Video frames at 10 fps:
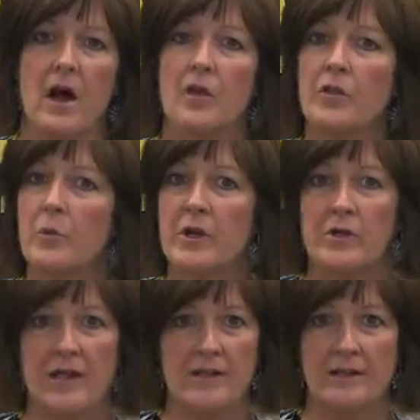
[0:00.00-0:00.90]
Although we
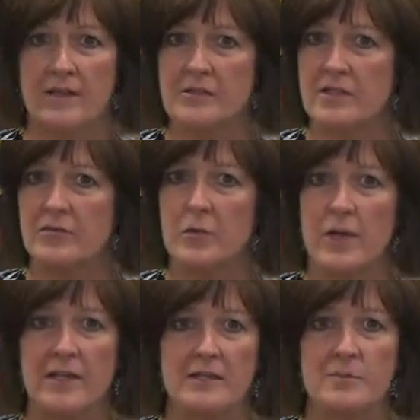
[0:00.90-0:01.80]
are not allowed to give you
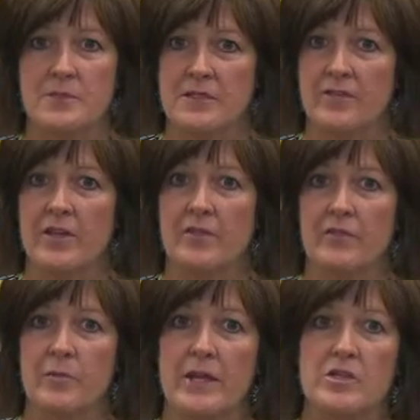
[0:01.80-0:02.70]
any specific
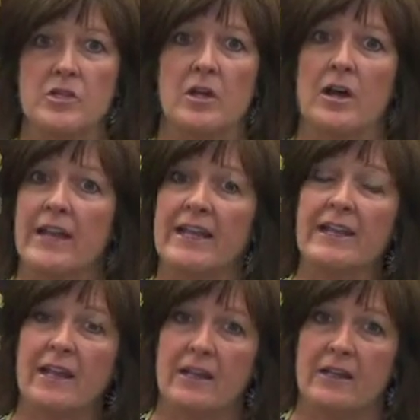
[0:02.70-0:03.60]
information on
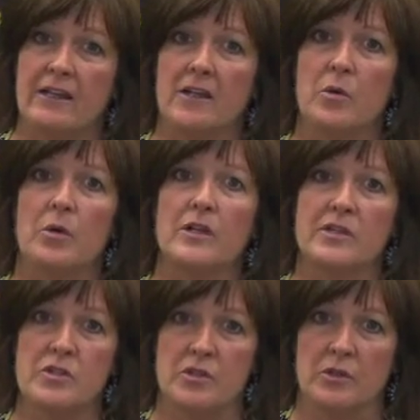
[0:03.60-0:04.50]
any candidate or
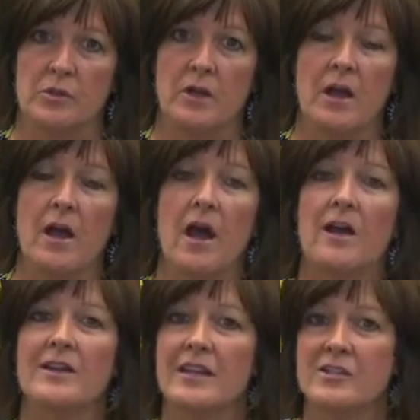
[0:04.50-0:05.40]
issue,
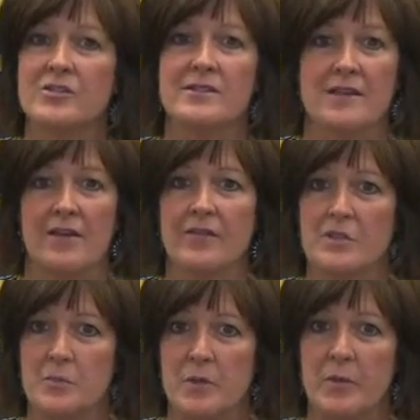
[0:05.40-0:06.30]
our election staff
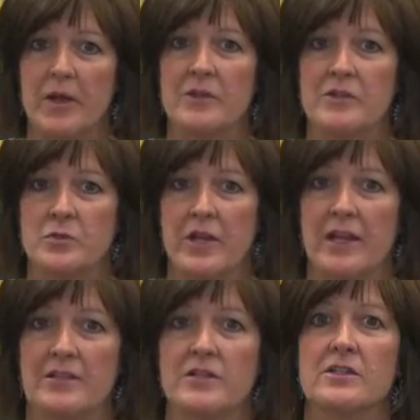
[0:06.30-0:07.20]
is prepared and
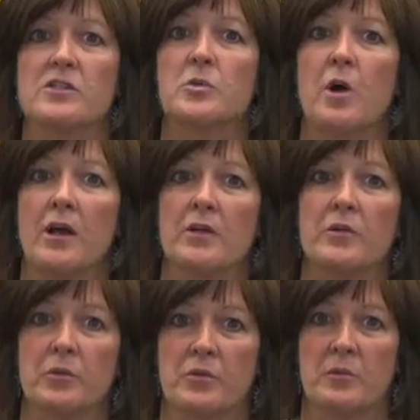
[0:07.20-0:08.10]
trained to walk
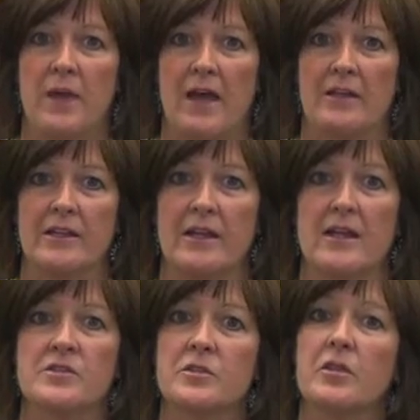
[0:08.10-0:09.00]
you through the ballot
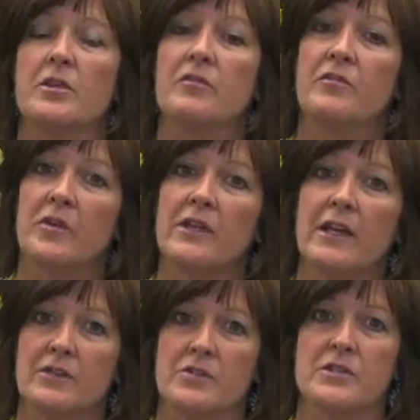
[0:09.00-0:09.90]
so that you
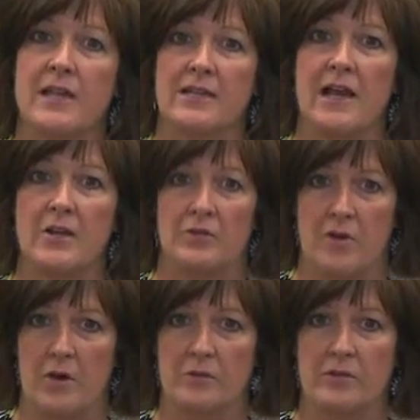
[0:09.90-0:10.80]
fully understand how to
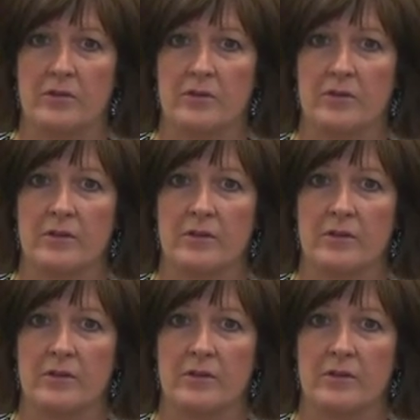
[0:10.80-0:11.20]
vote.